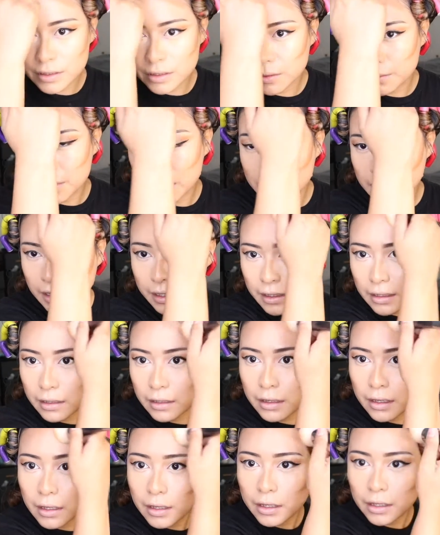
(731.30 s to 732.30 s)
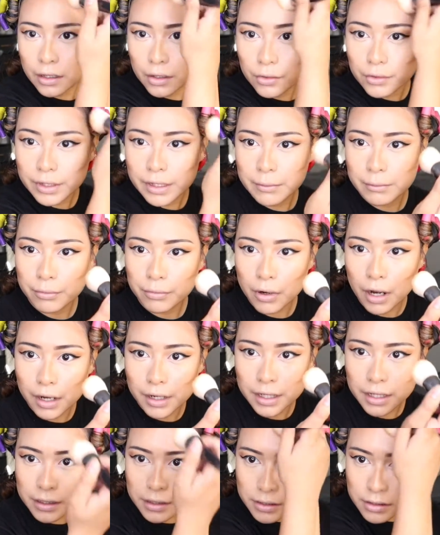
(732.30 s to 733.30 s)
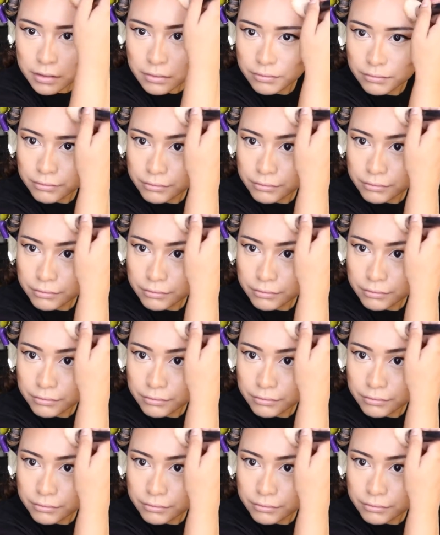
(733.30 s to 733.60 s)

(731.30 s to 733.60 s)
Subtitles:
so many like cream products,